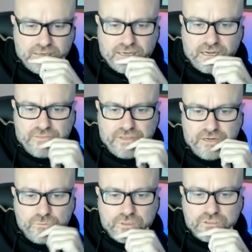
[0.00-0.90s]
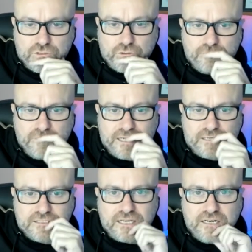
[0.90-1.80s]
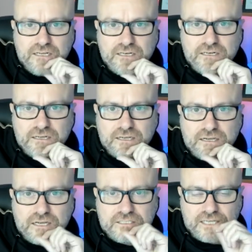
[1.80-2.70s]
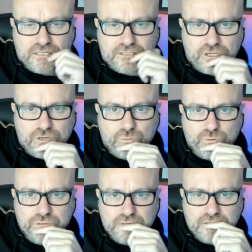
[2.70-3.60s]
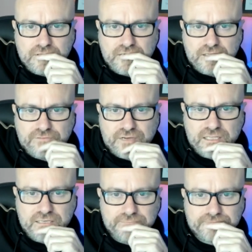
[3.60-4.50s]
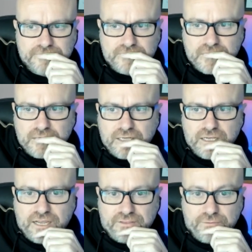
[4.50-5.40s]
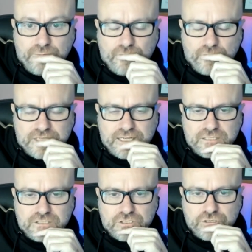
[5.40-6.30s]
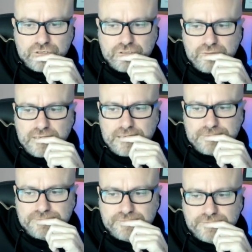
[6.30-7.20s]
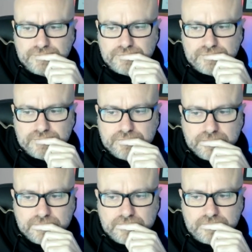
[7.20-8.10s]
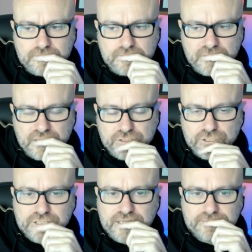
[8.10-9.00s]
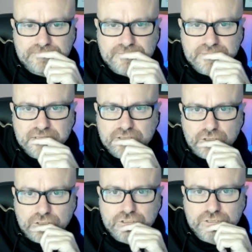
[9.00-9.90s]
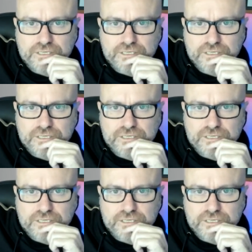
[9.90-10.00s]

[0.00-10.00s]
And then went and saw Mick down at Stoner Wood in the valley. And then we walked down to Newstead, Dogger Street.